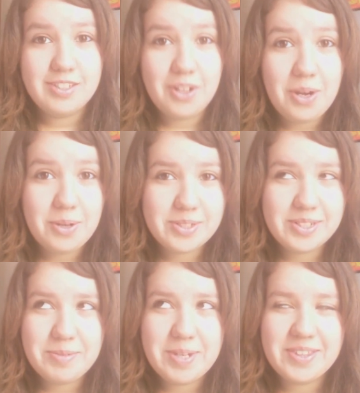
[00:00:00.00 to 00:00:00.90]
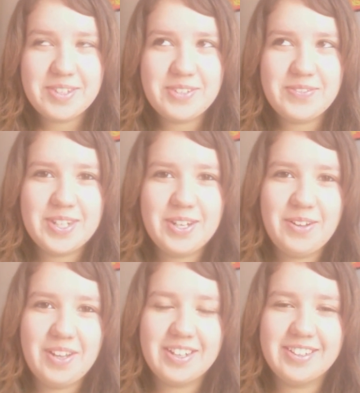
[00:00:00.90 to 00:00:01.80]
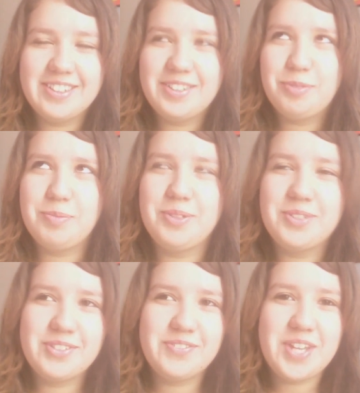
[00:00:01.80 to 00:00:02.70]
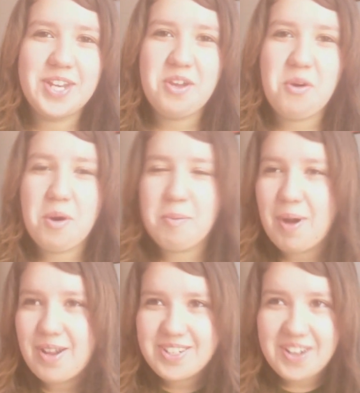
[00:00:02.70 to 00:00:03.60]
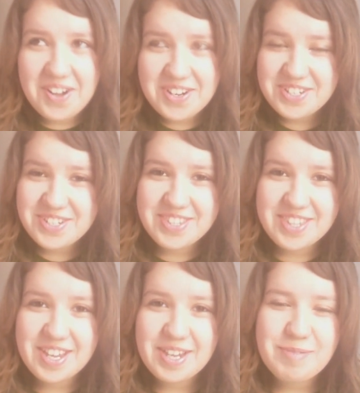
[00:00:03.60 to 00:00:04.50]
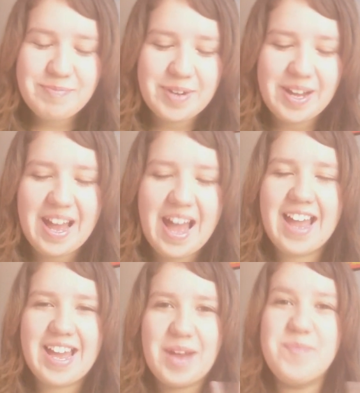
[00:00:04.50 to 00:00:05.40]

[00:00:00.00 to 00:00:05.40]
So I was gonna make this video like a little music video or montage thing, but I